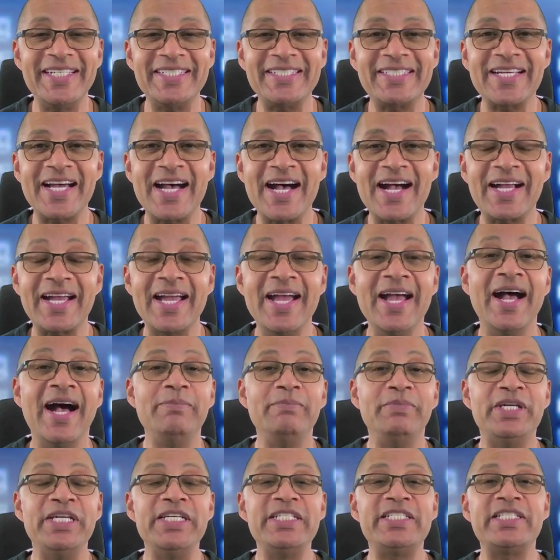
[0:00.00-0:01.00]
TikTok. I
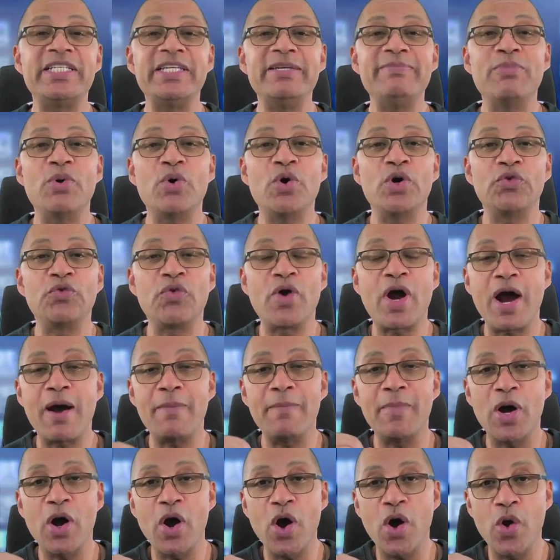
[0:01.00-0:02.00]
am
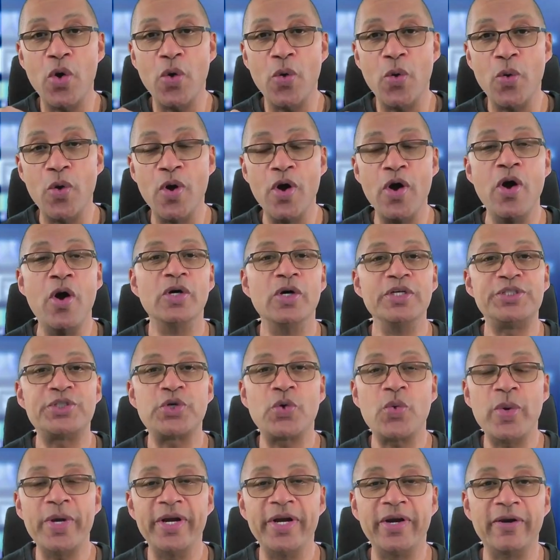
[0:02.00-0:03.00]
dcbornrob O on
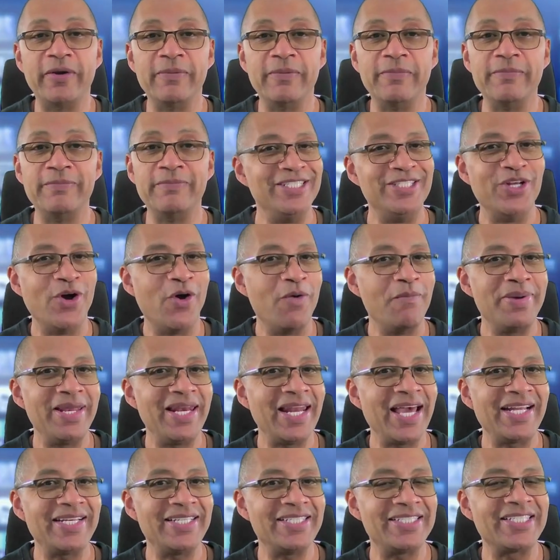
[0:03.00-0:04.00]
Twitter. Don't be
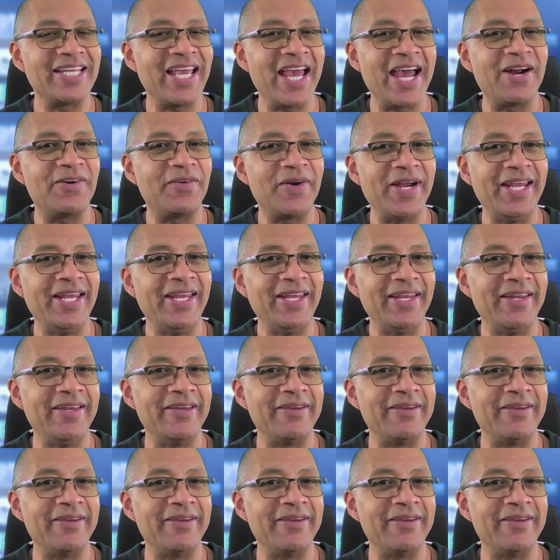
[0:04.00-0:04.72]
like this guy right